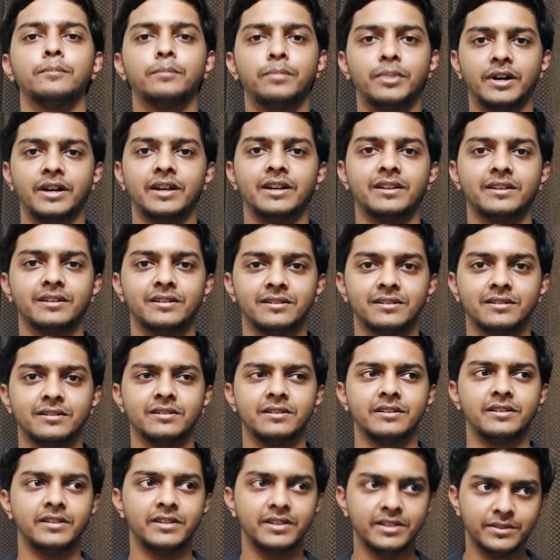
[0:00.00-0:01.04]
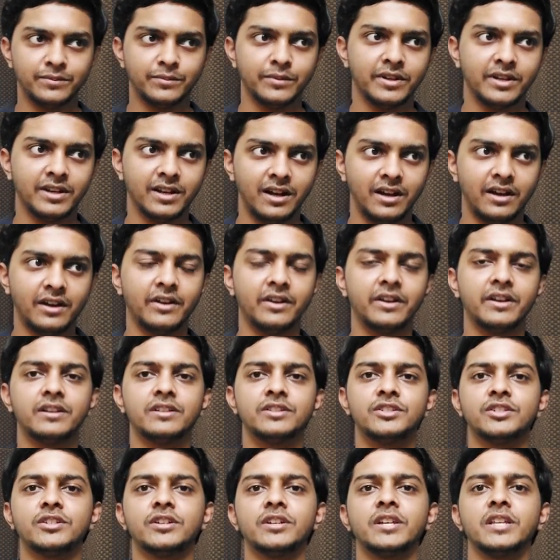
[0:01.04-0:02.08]
But here's where a
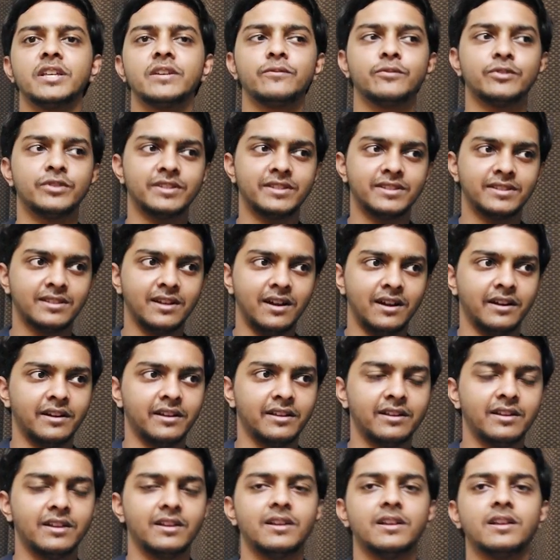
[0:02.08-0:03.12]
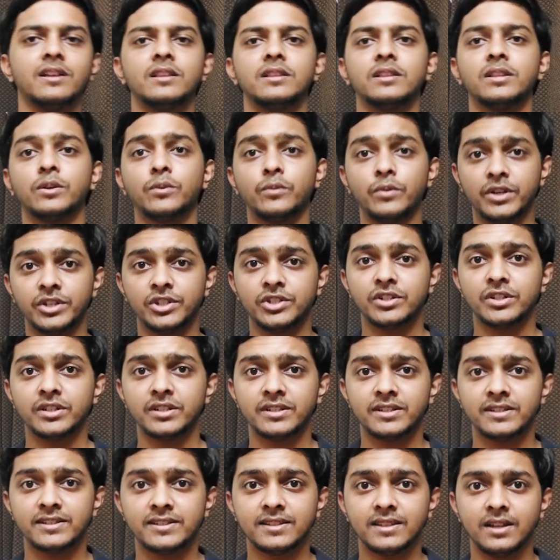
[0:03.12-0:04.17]
real journey would start. The
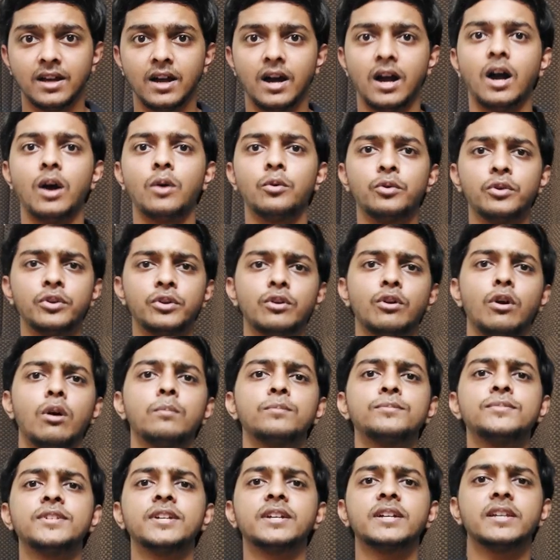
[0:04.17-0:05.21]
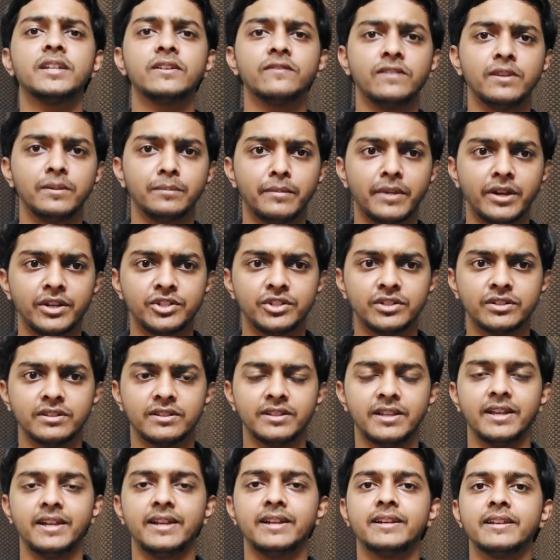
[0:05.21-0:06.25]
question is, how do you objectively measure
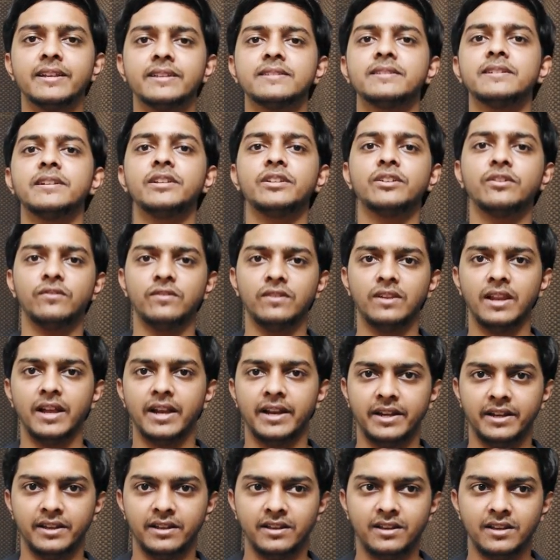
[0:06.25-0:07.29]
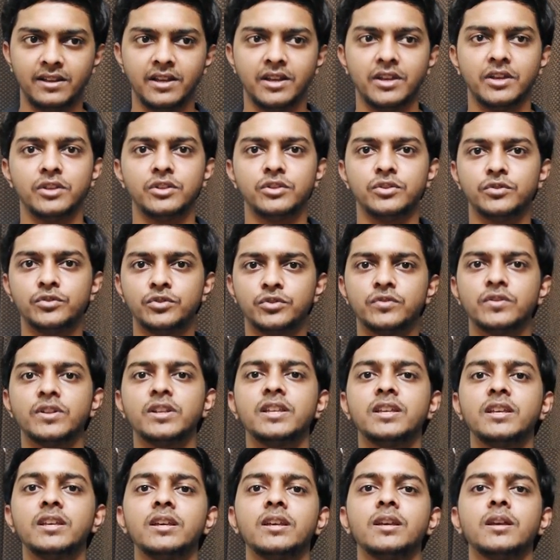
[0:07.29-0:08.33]
the intensity of light?
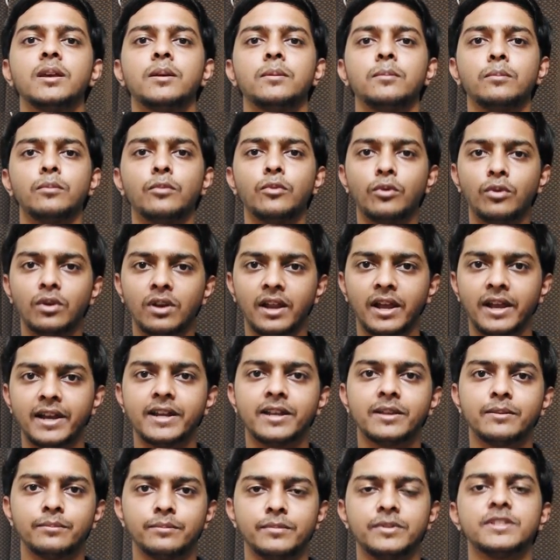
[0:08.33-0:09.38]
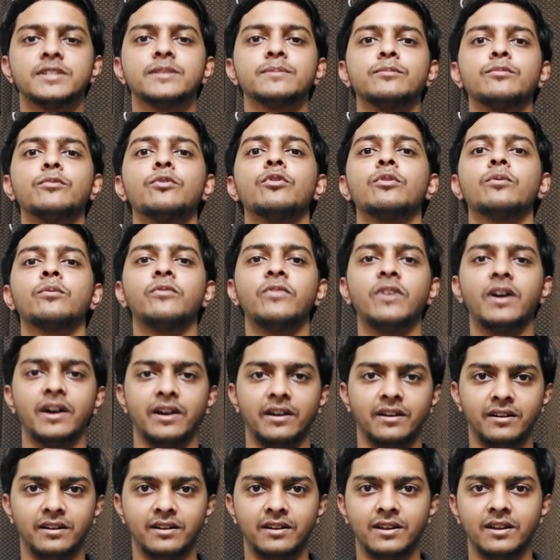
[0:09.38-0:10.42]
Usually, more light means more
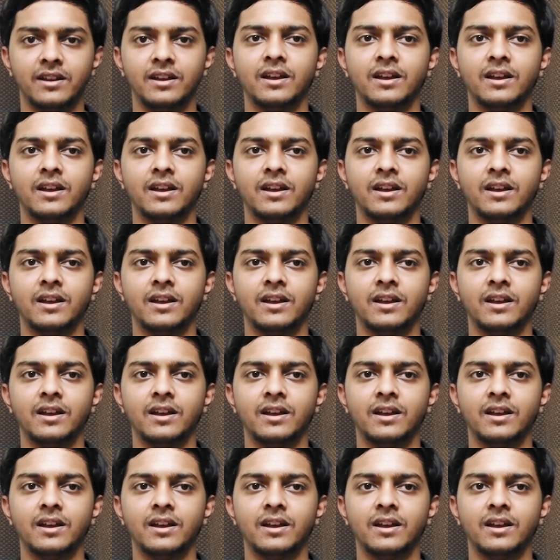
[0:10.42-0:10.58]
fire.